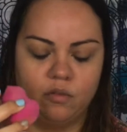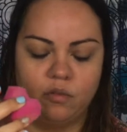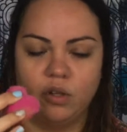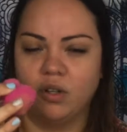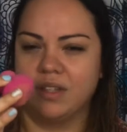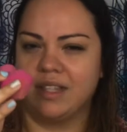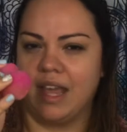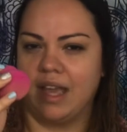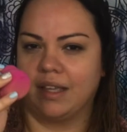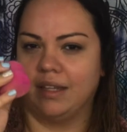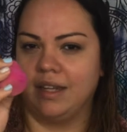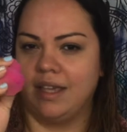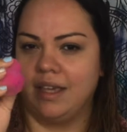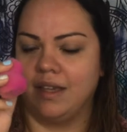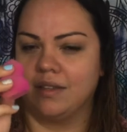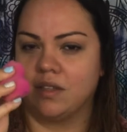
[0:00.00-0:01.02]
Real
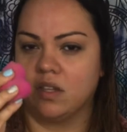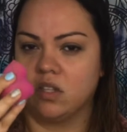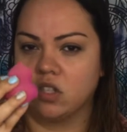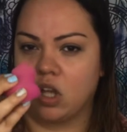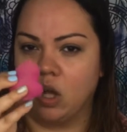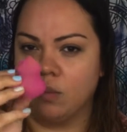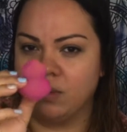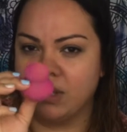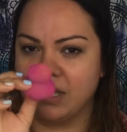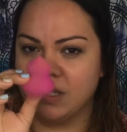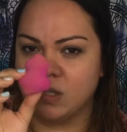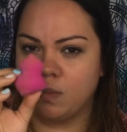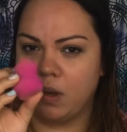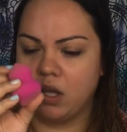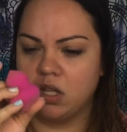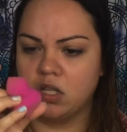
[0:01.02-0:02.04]
Techniques sculpting
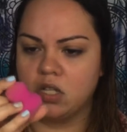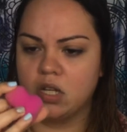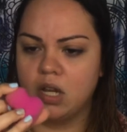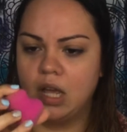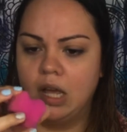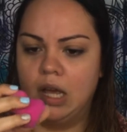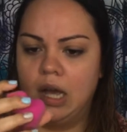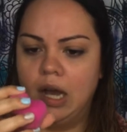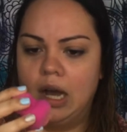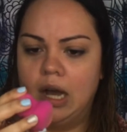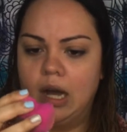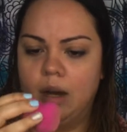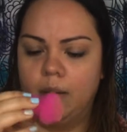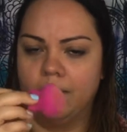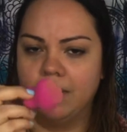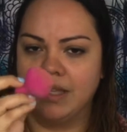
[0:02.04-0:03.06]
sponge.
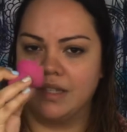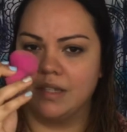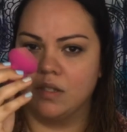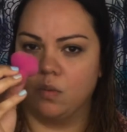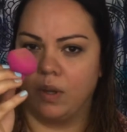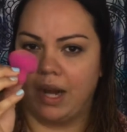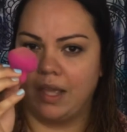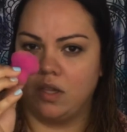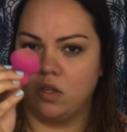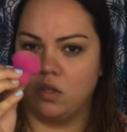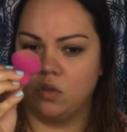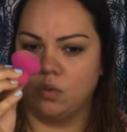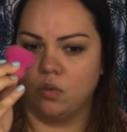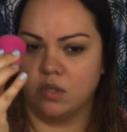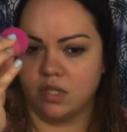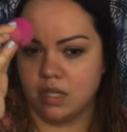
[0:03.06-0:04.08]
This is what I
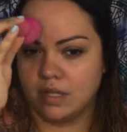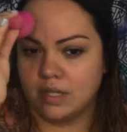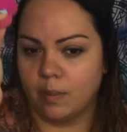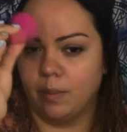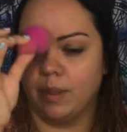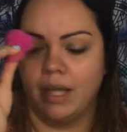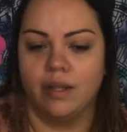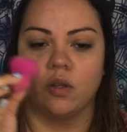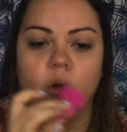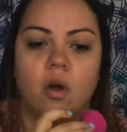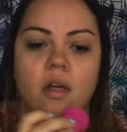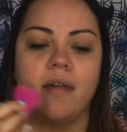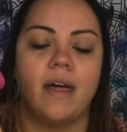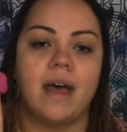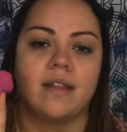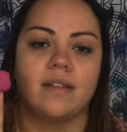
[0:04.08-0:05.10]
used to blend
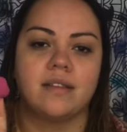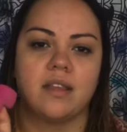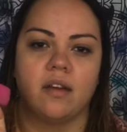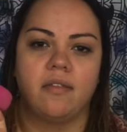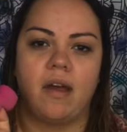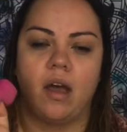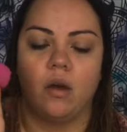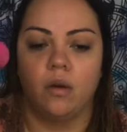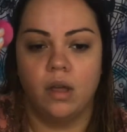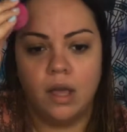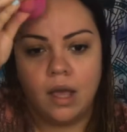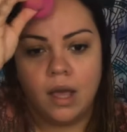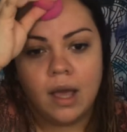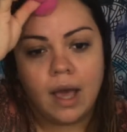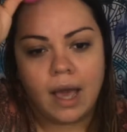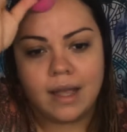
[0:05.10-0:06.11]
all of that stuff out.
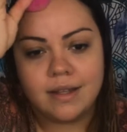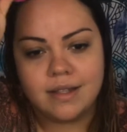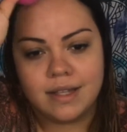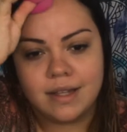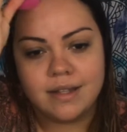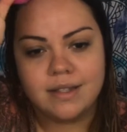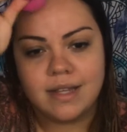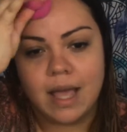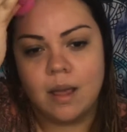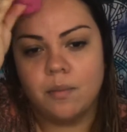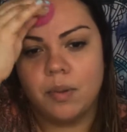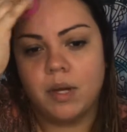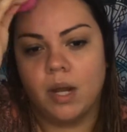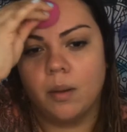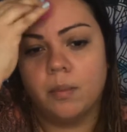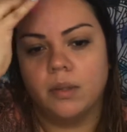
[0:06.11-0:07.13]
I did damp
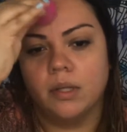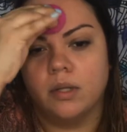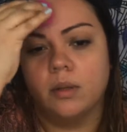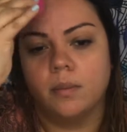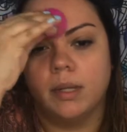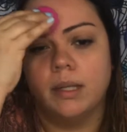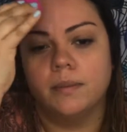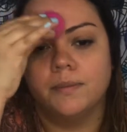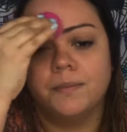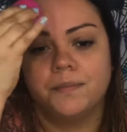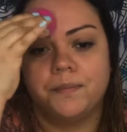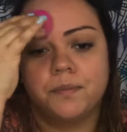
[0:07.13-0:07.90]
it up a little bit.